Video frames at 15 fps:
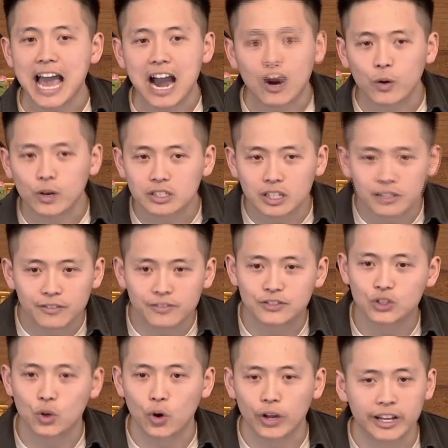hours of
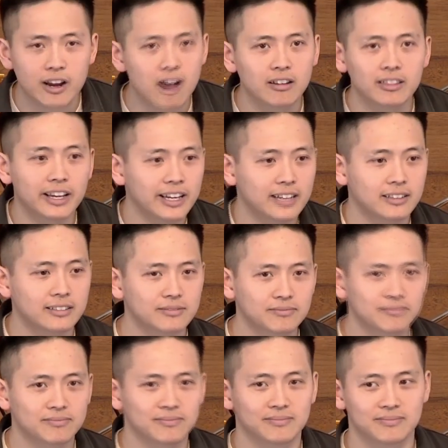scrolling on like
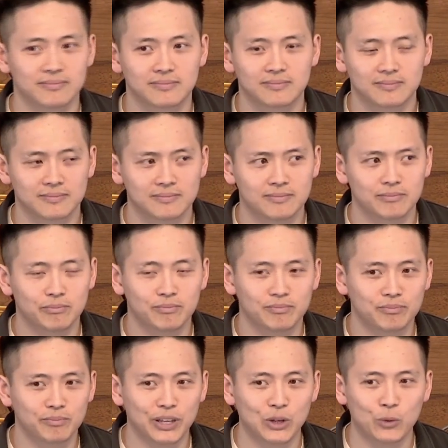
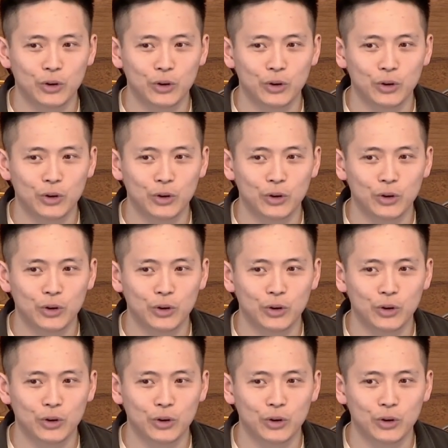Be